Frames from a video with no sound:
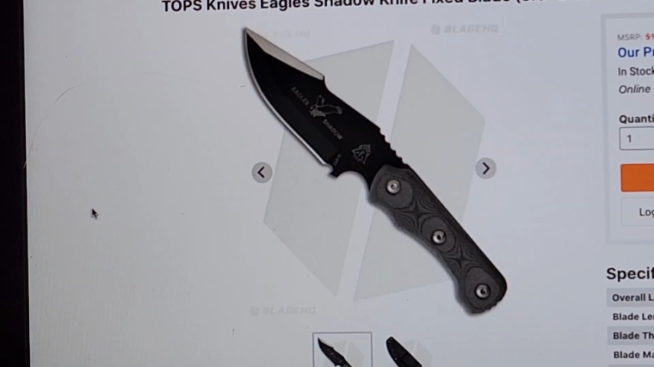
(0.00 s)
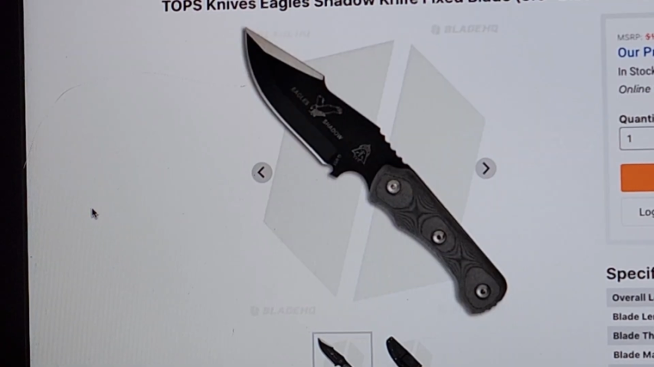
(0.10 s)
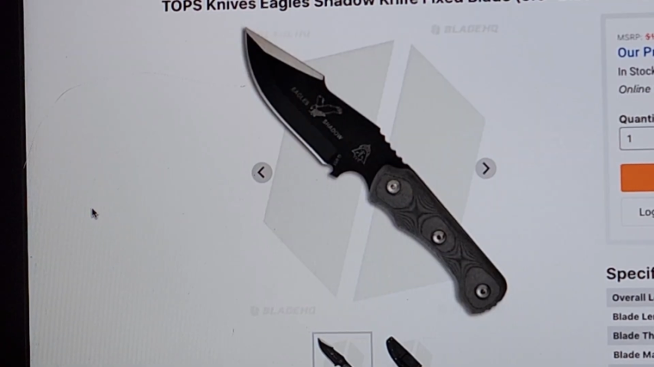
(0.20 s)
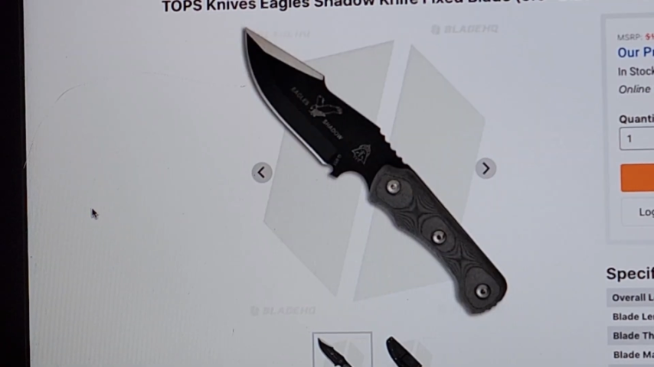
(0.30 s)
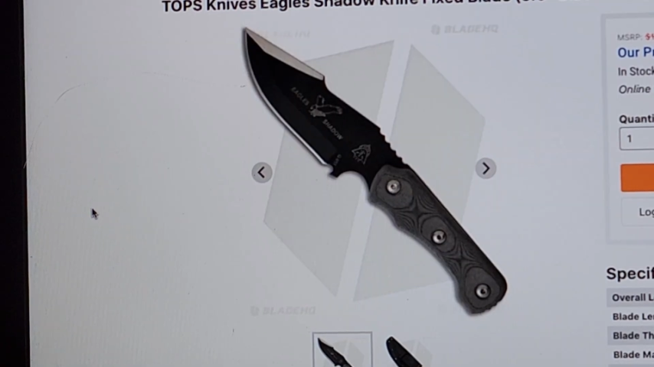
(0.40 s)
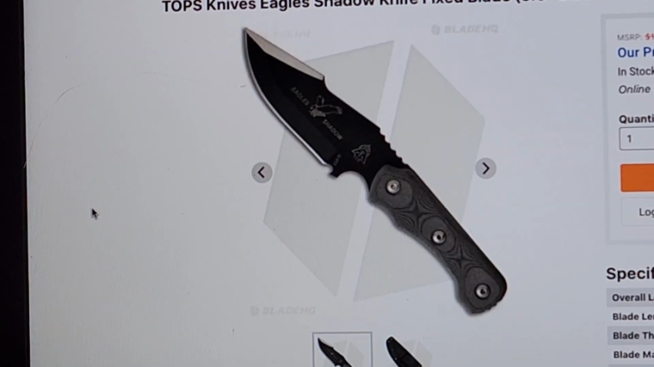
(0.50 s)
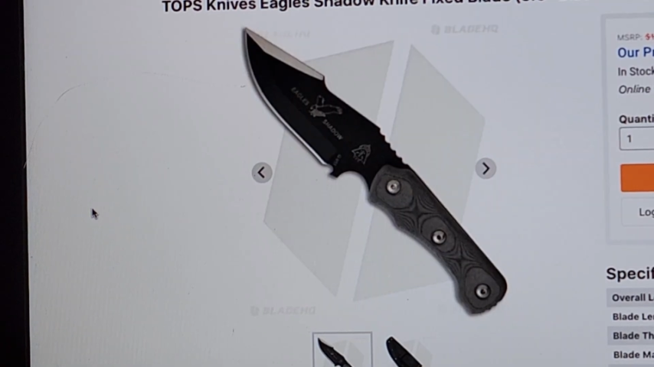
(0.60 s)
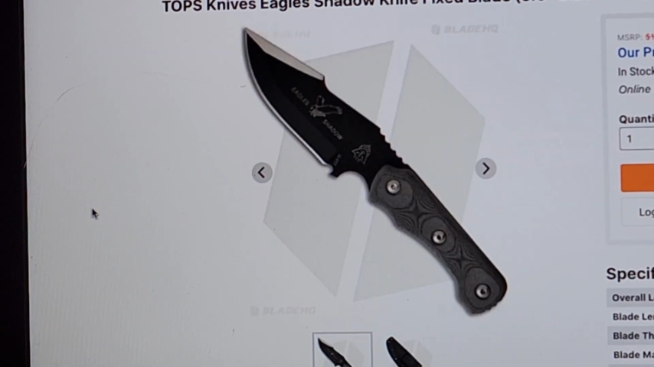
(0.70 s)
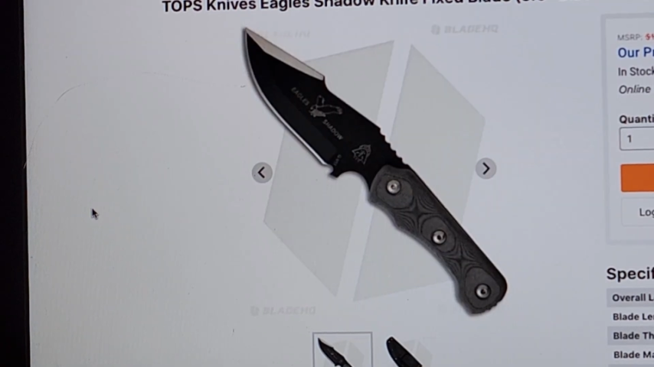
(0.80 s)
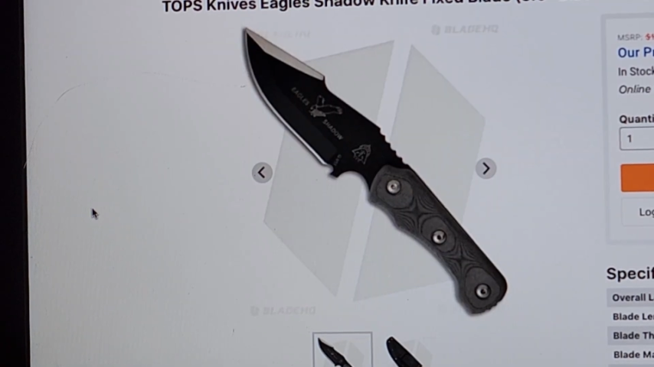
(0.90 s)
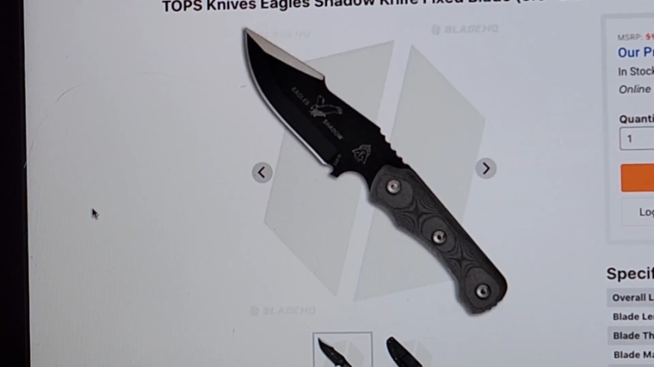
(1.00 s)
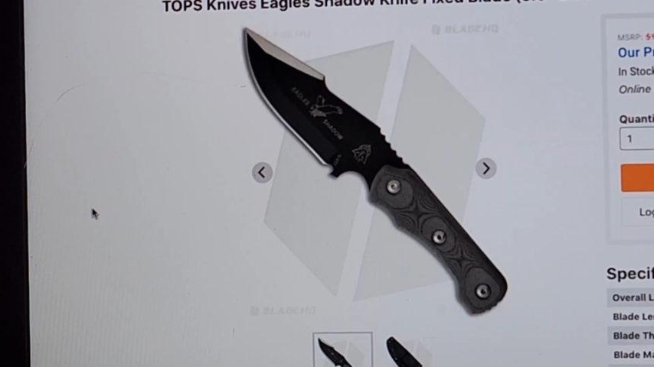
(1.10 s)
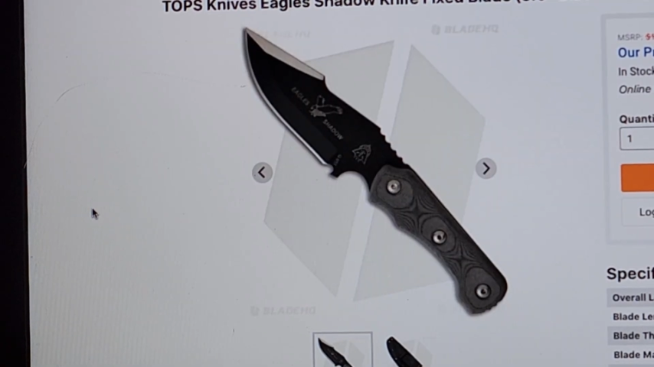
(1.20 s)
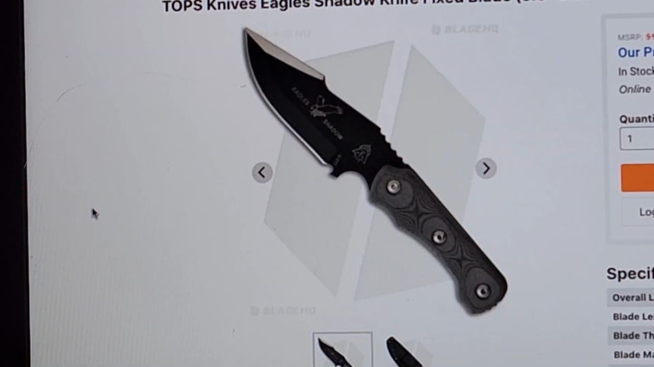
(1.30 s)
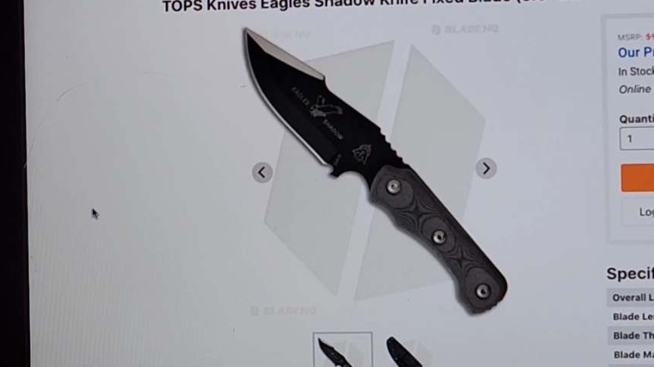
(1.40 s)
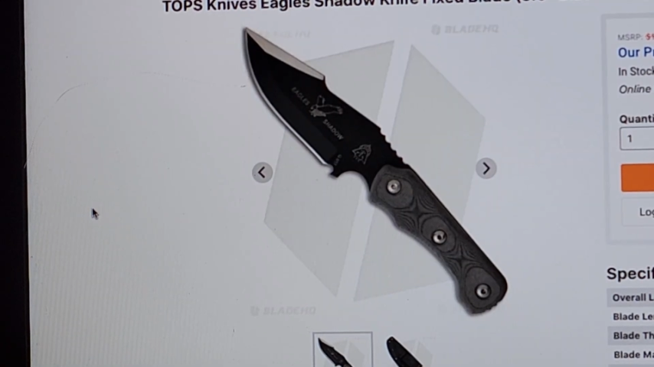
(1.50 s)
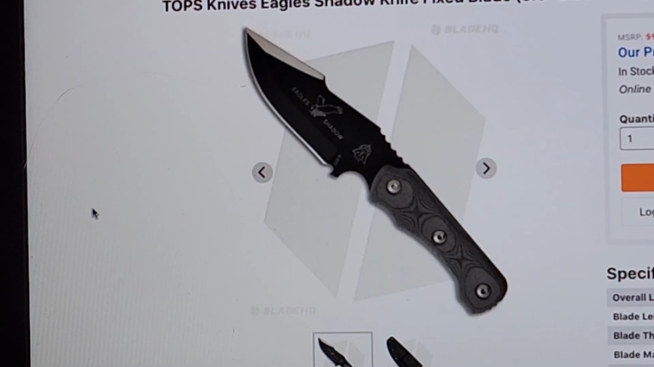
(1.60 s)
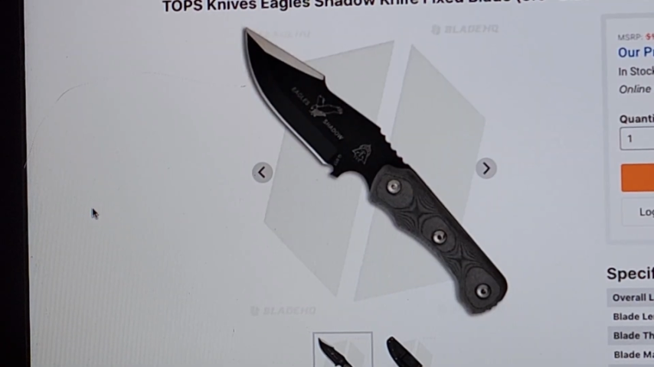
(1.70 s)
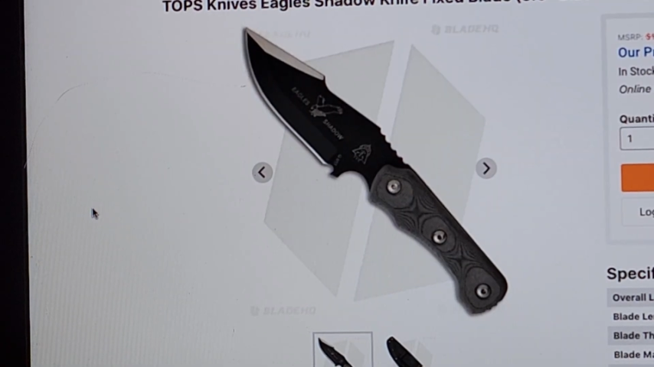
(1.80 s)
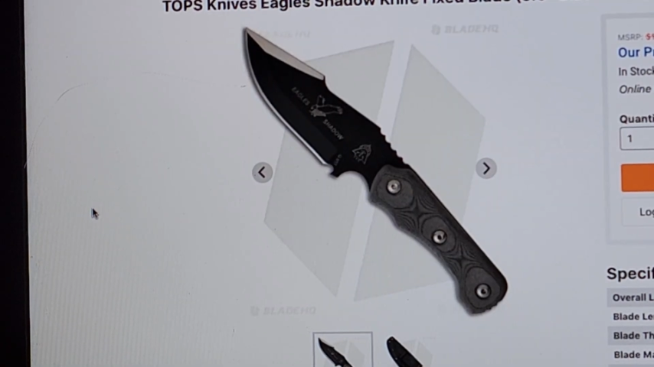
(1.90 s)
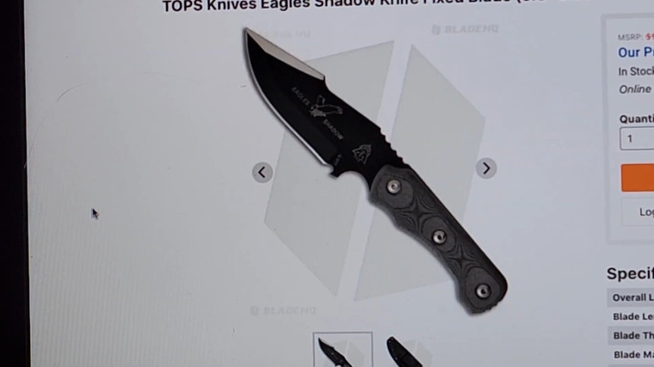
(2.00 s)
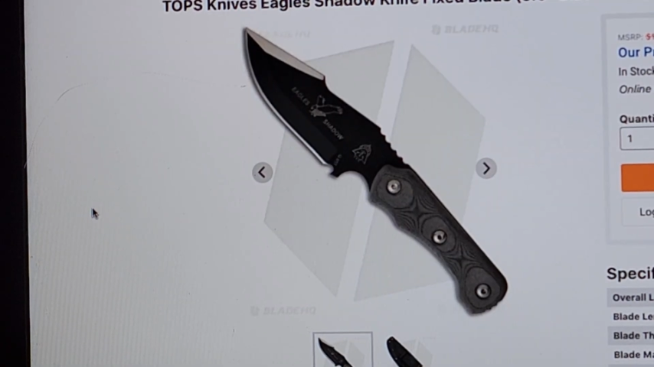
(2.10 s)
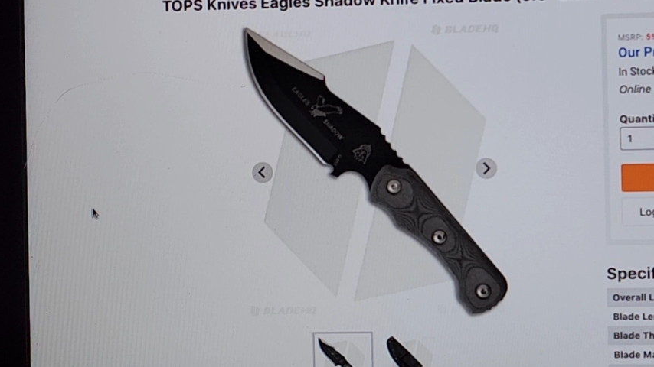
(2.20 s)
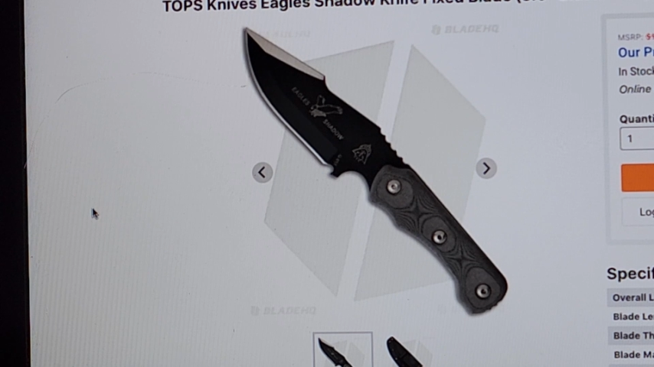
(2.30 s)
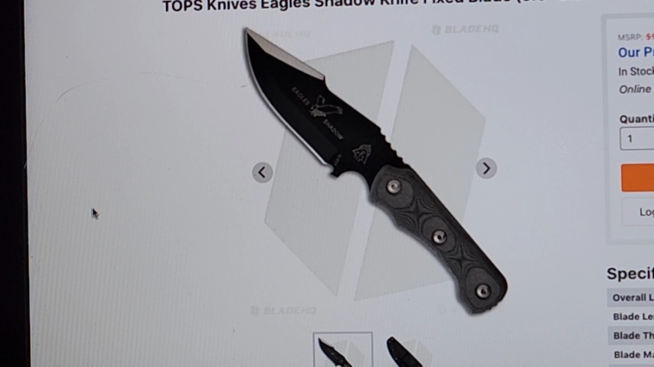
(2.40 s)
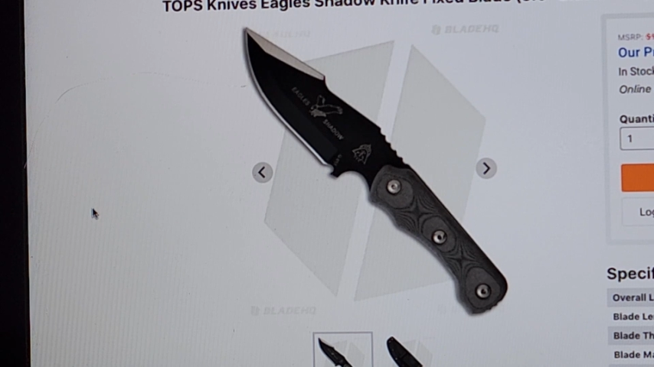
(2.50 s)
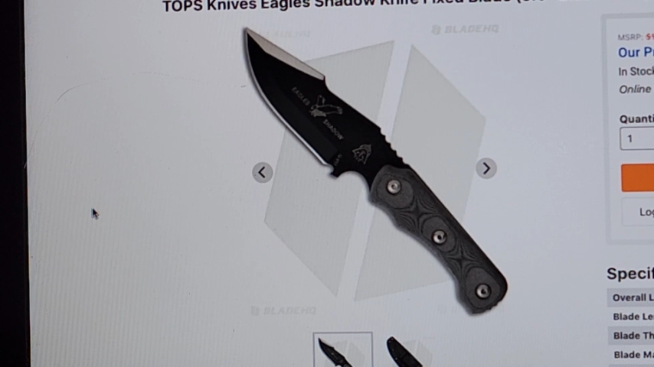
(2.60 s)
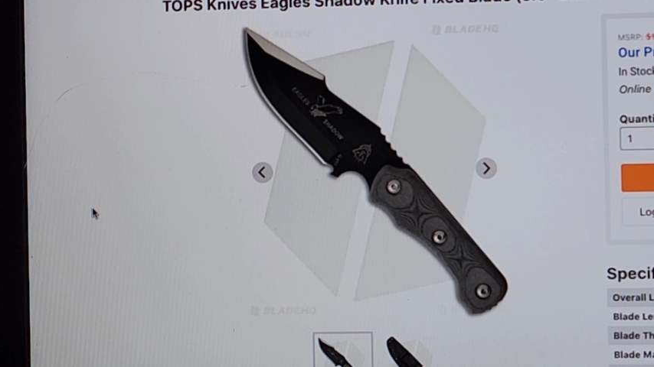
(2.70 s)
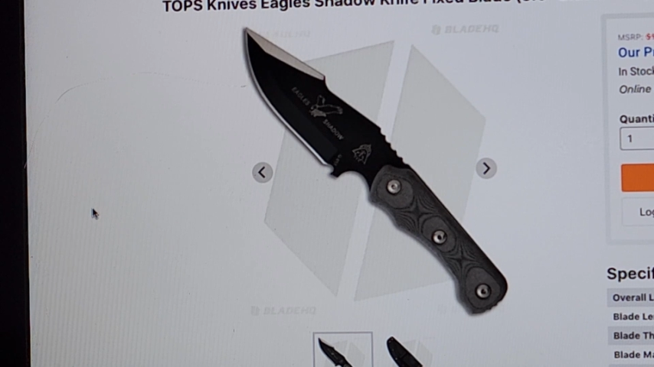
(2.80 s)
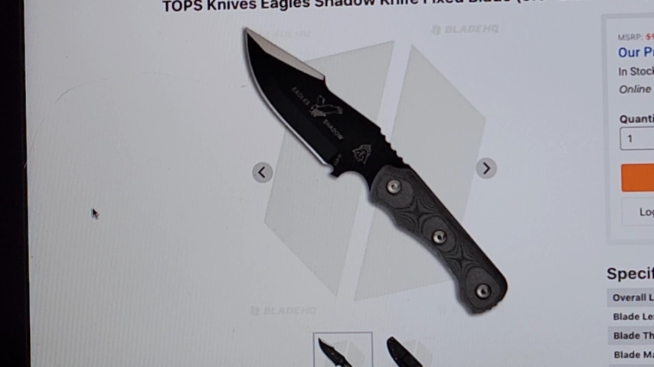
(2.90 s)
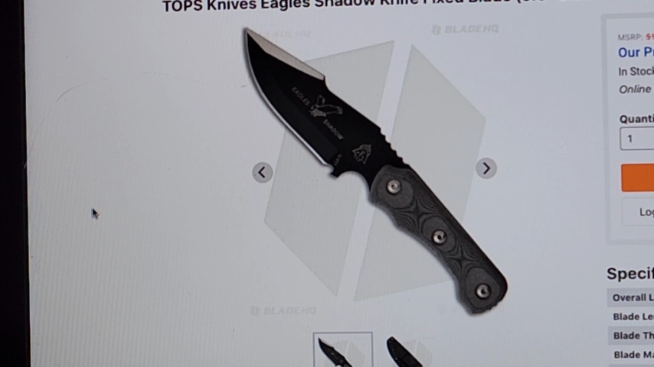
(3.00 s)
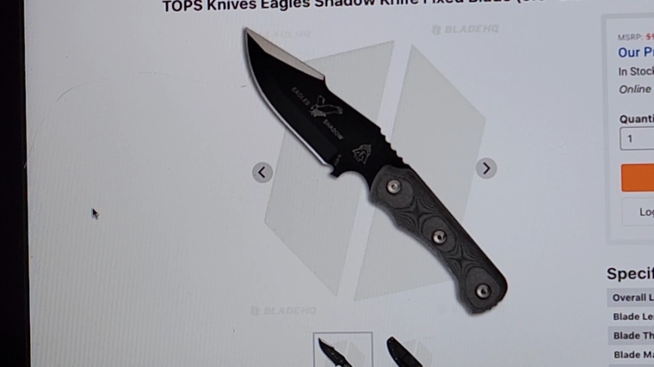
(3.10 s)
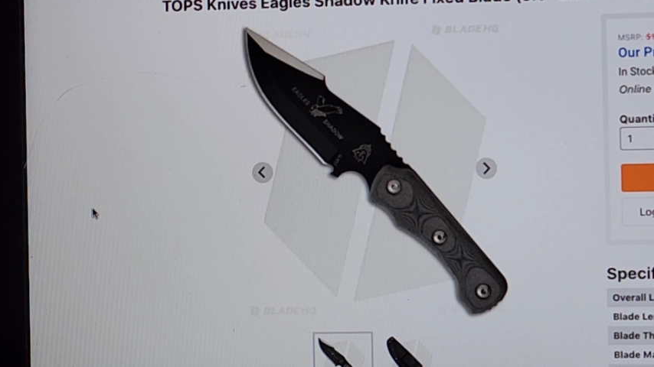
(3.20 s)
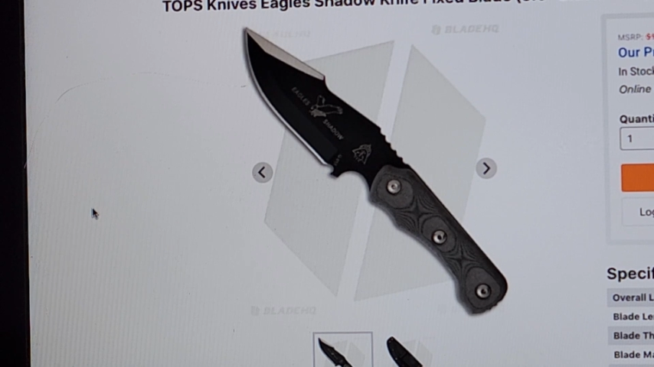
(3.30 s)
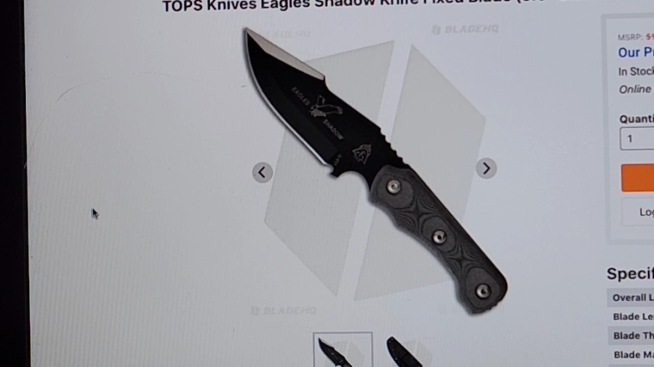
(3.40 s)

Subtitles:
(no speaker visible)